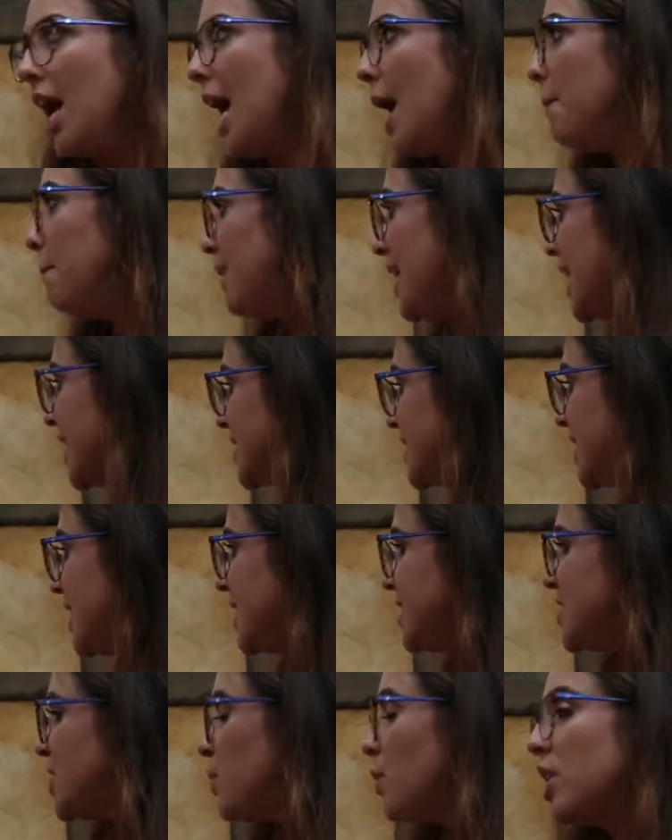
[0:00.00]
Uh, black
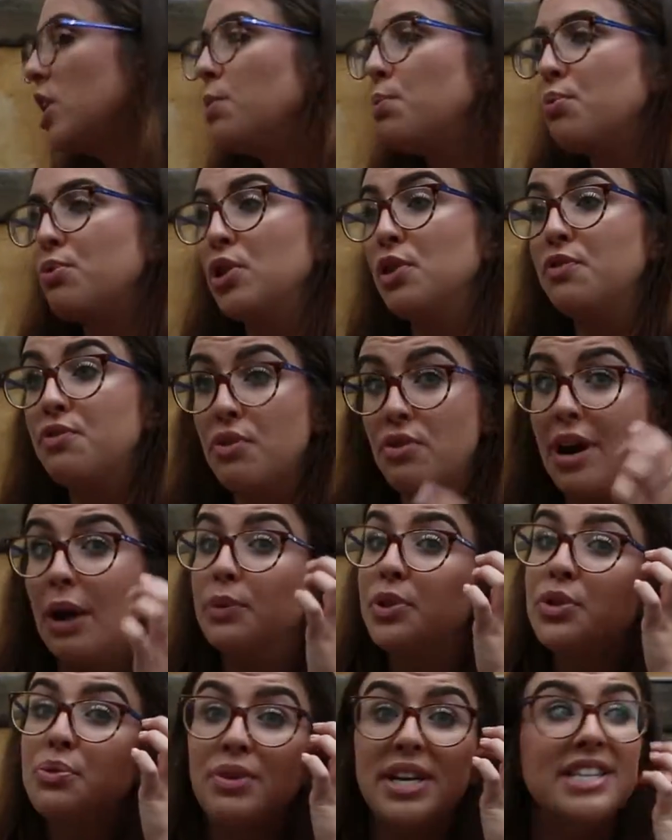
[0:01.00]
teas you want to brew for
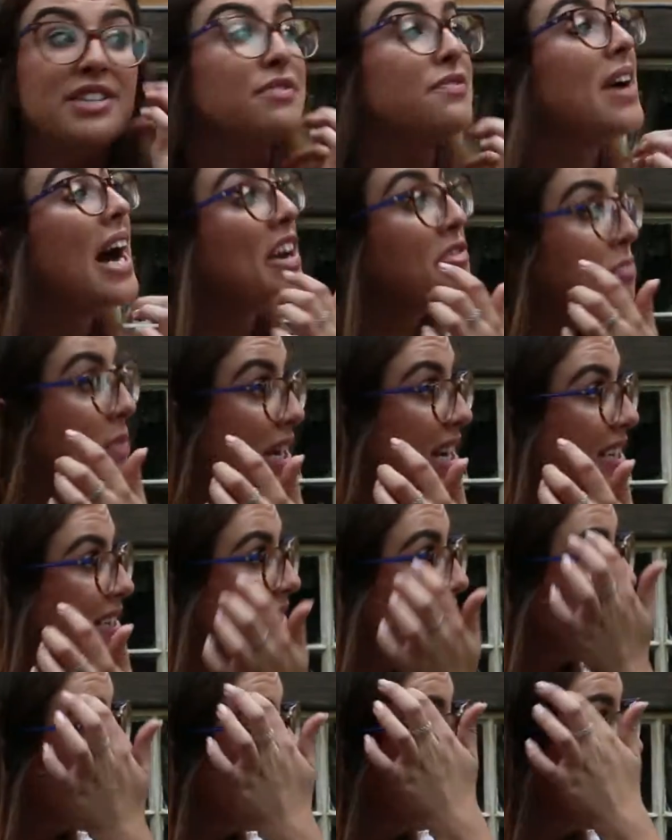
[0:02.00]
around three to five
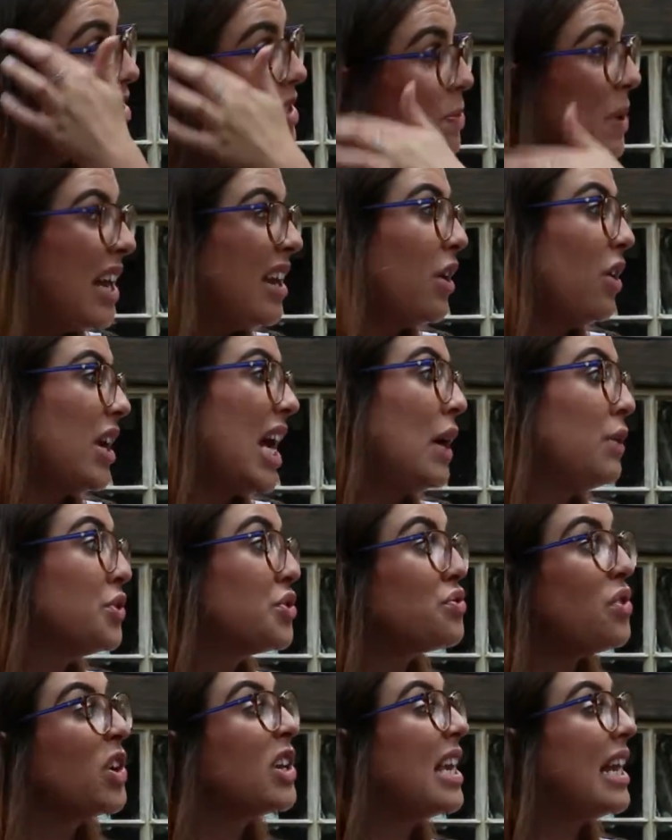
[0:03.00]
minutes, depending on how
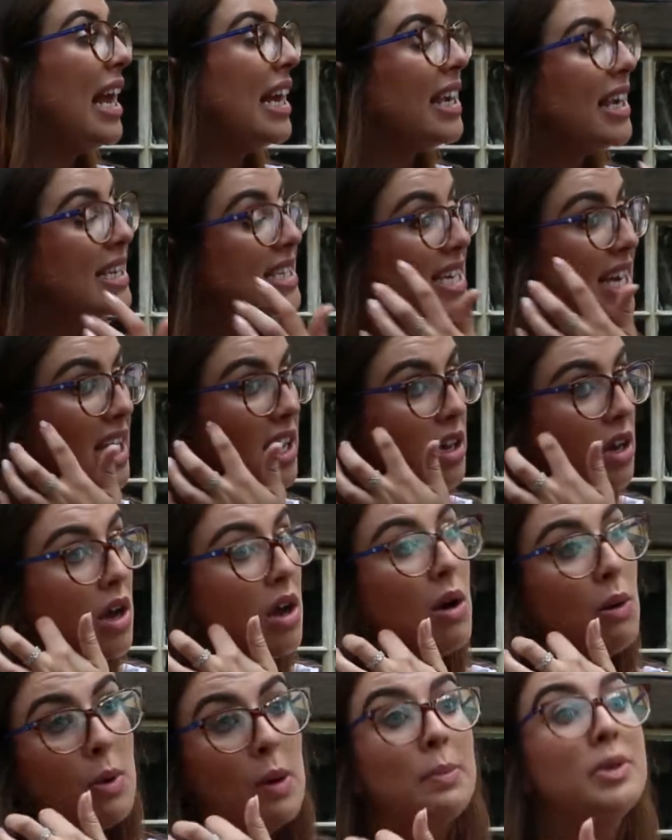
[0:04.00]
strong you like your tea,
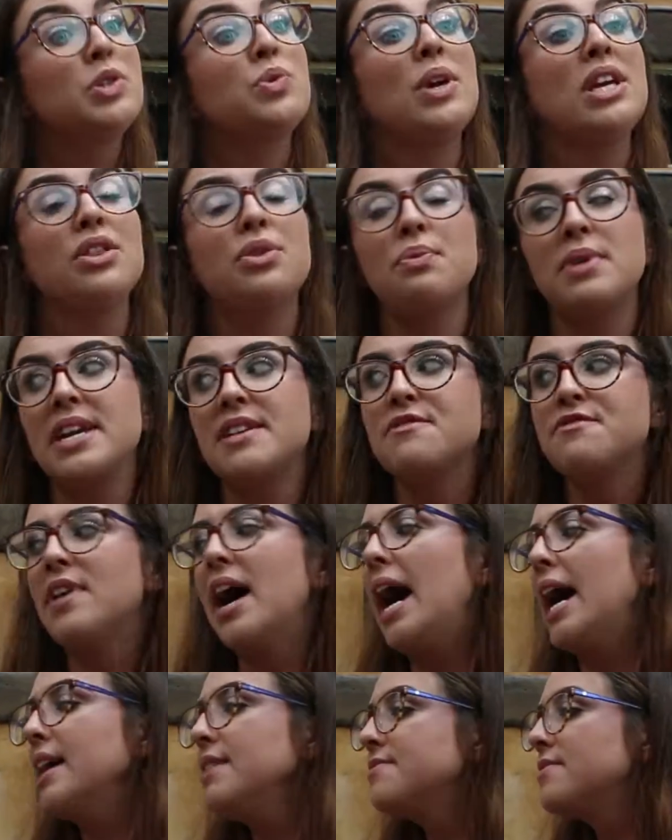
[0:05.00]
but between three and
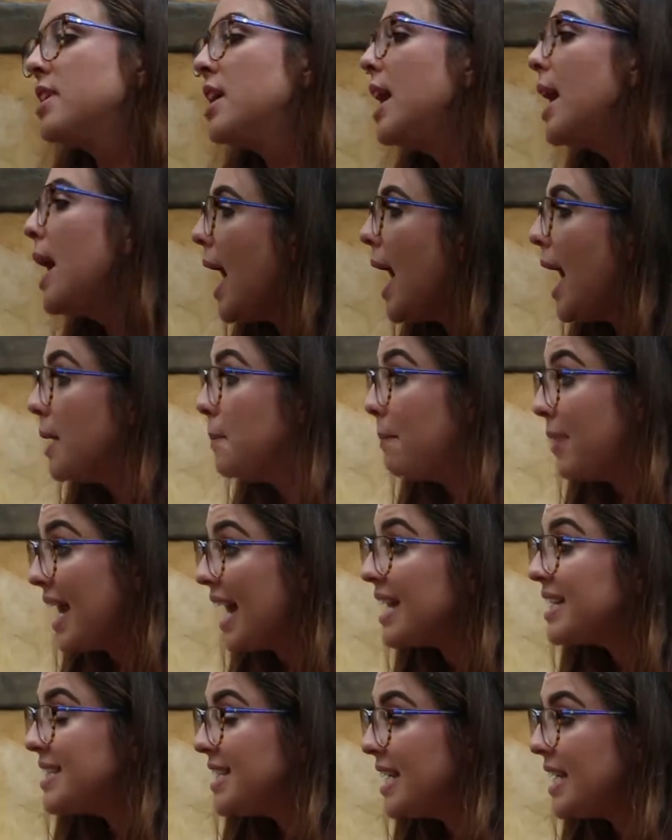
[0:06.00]
five. And
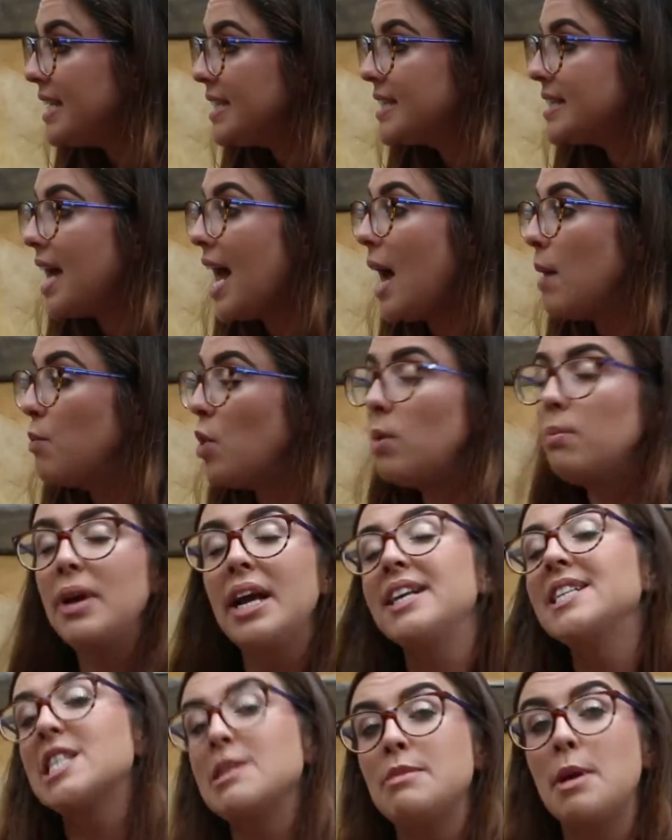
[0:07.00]
black teas, uh, what
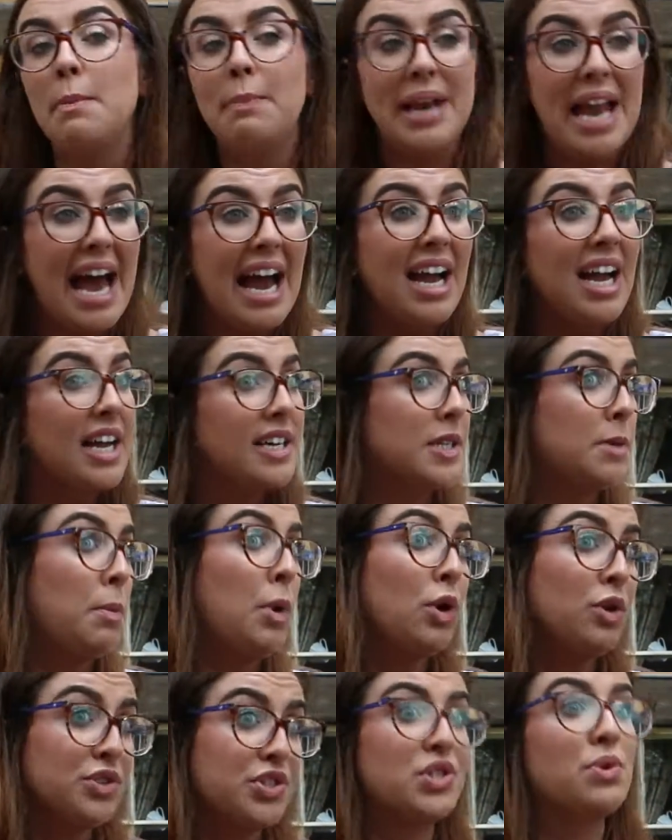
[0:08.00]
makes them a black as
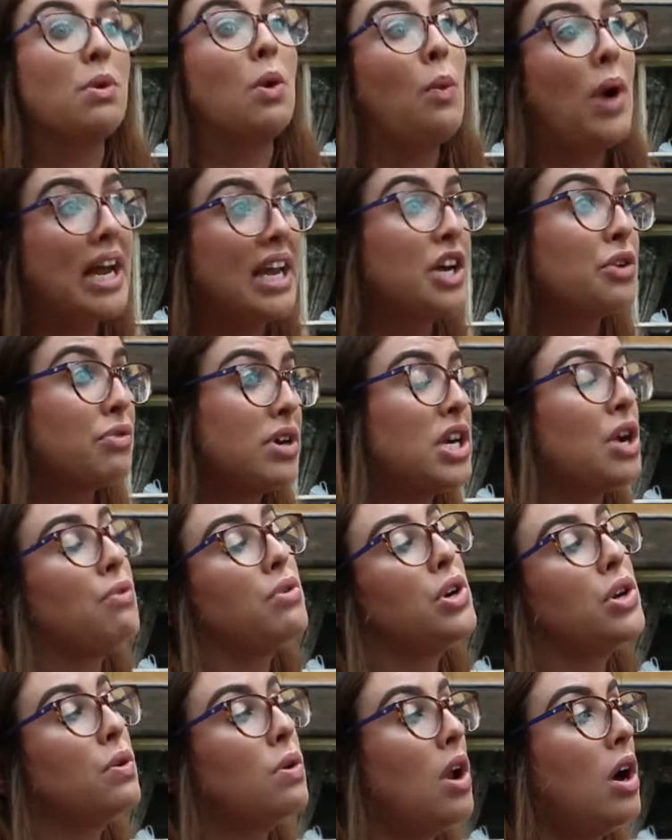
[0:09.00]
opposed to a white, a green
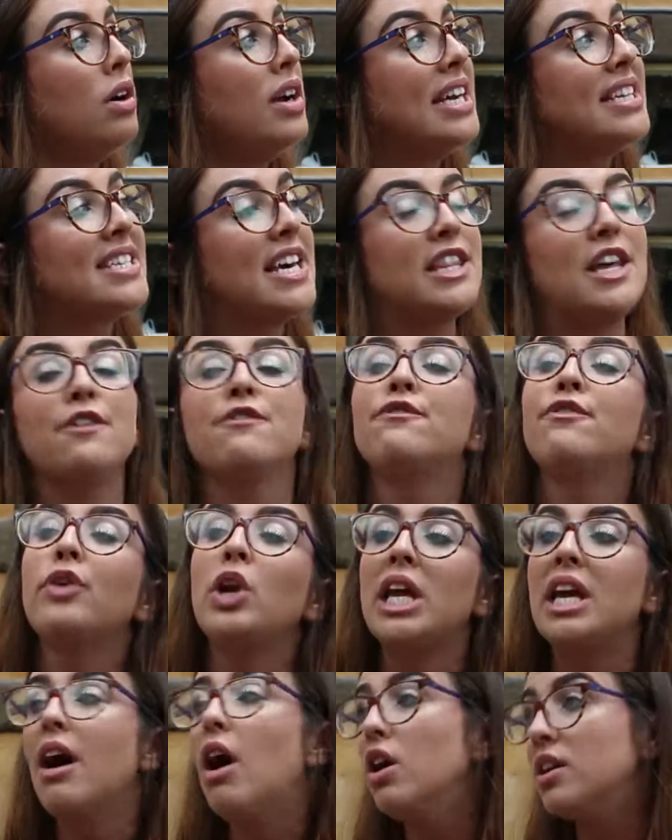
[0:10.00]
or an oolong, is that they're
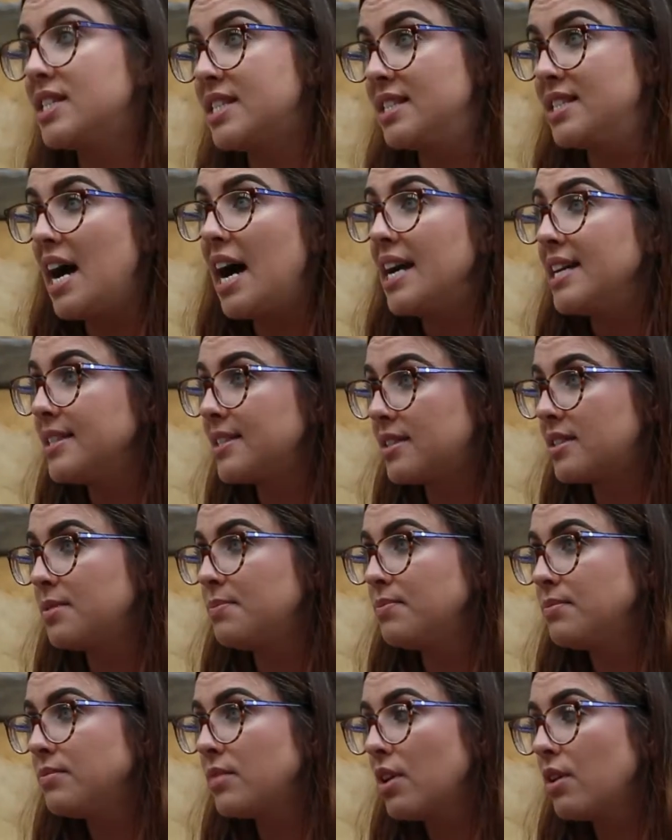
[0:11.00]
fully oxidized.
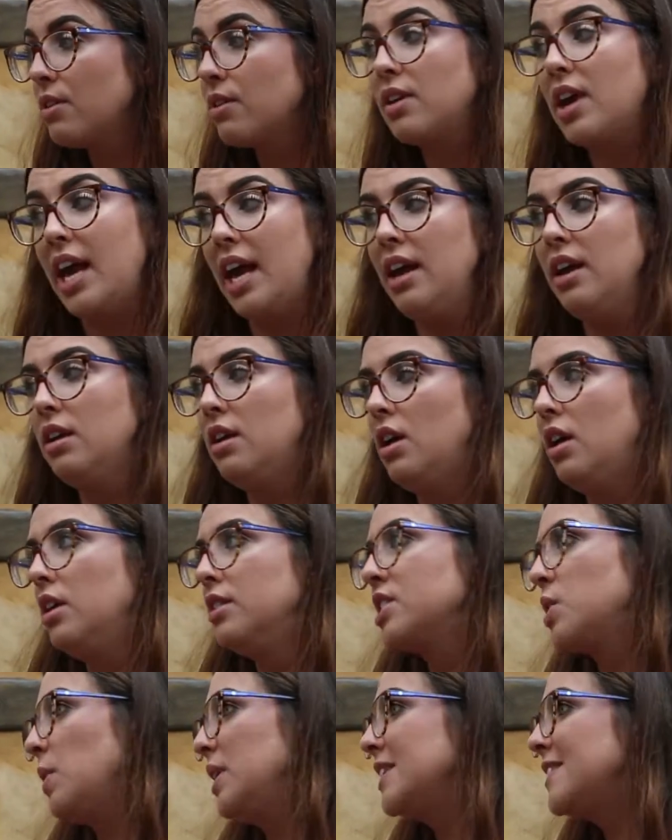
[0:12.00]
Okay,
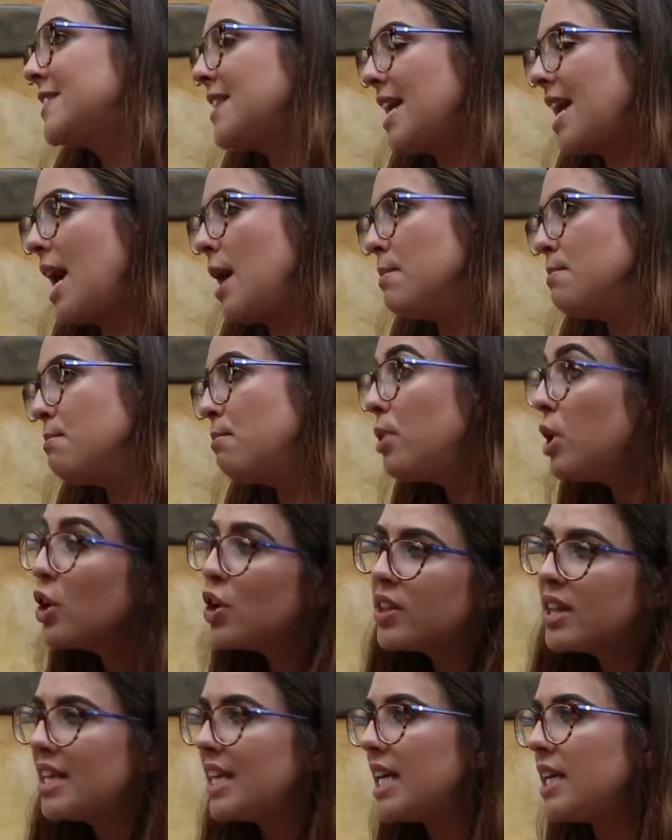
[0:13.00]
so once they um,
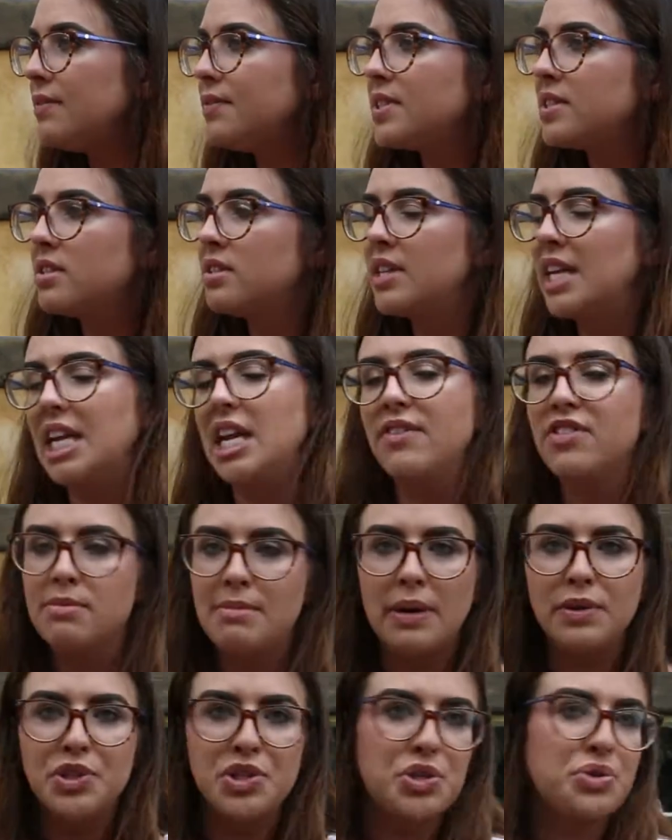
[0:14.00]
pluck the leaves, they leave
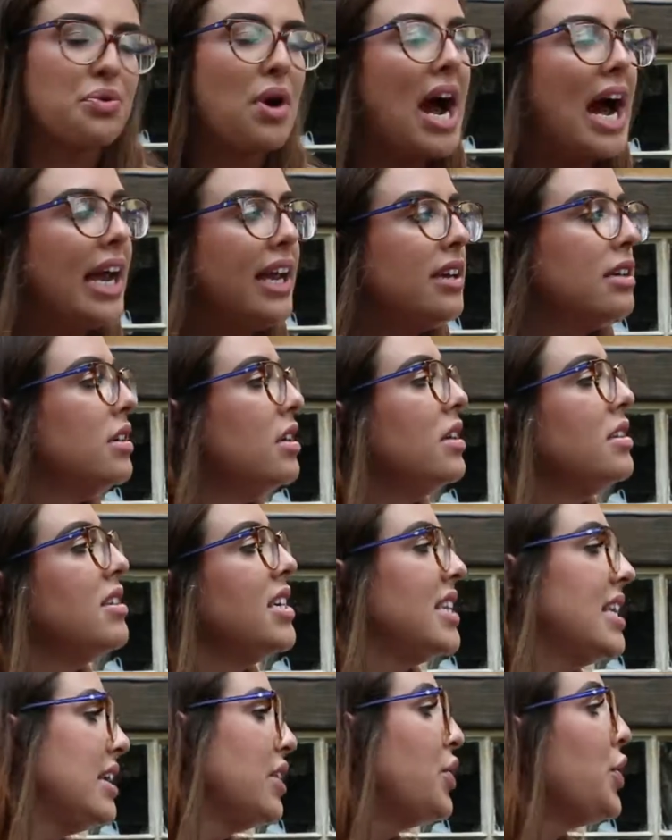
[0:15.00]
them out to dry,
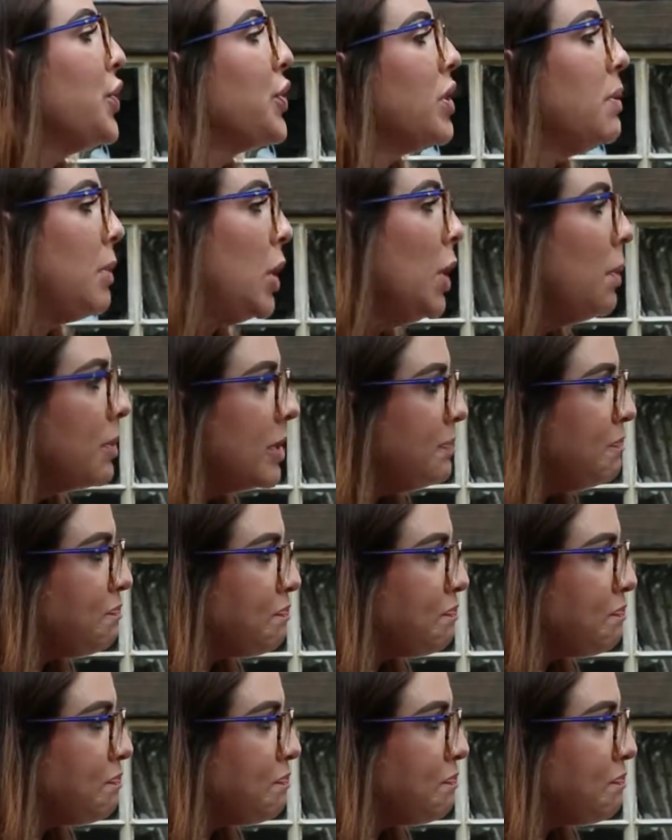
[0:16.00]
they then cut them up.